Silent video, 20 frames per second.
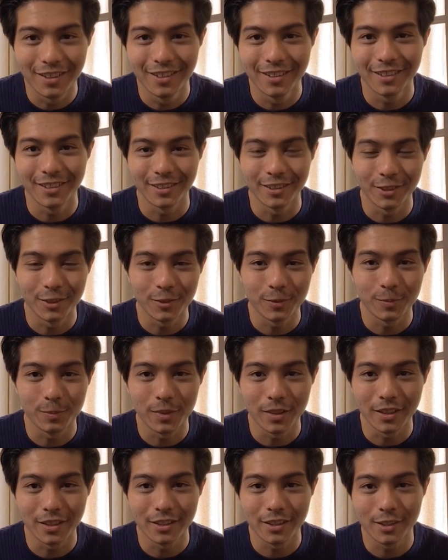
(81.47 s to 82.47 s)
you know,
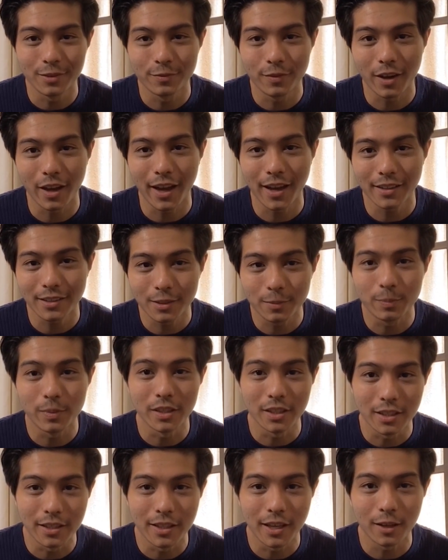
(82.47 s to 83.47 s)
but if I had to pin
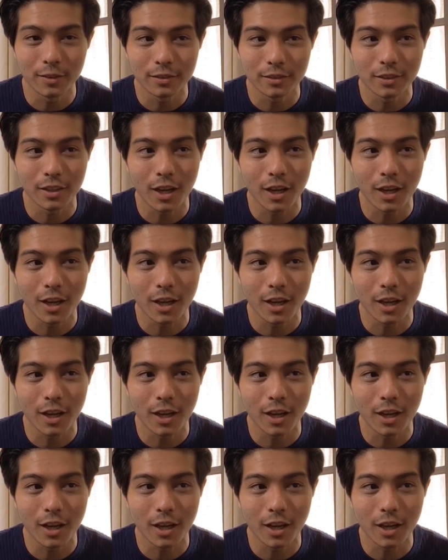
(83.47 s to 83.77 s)
it down,